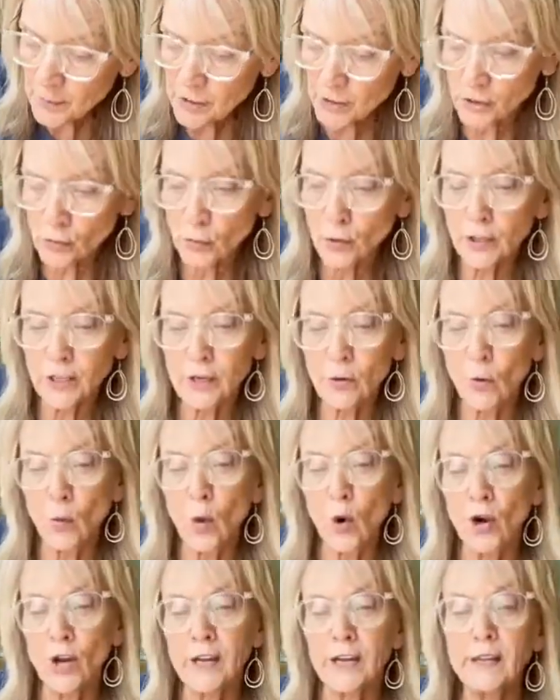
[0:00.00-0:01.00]
I'm just really
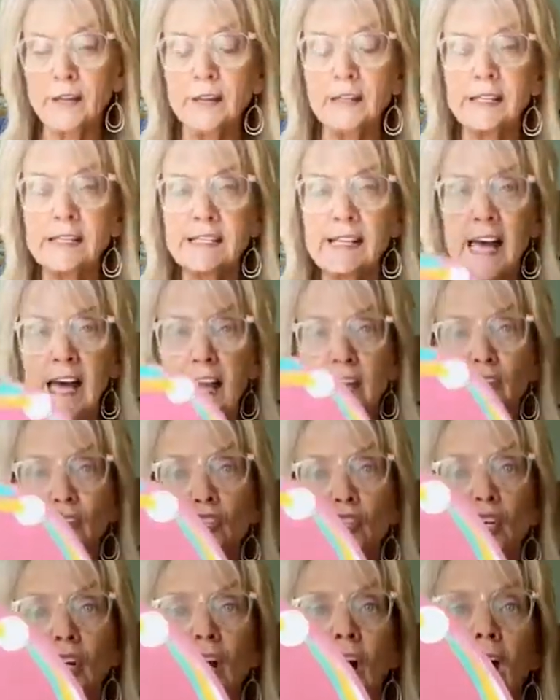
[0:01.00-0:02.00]
working these
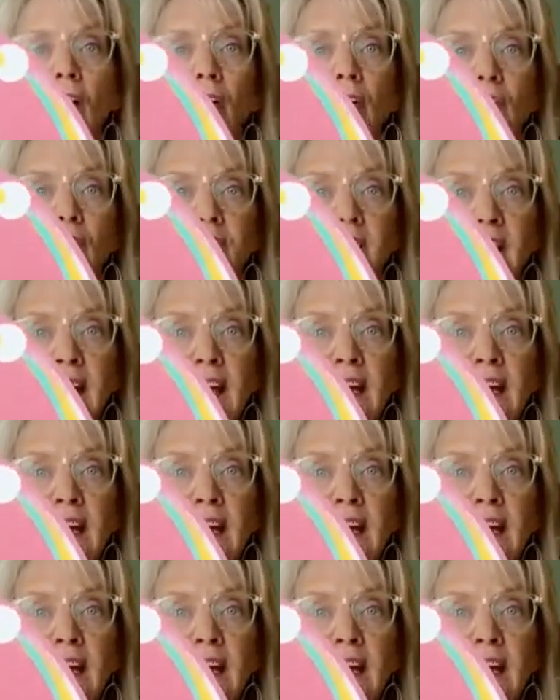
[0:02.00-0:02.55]
extra colors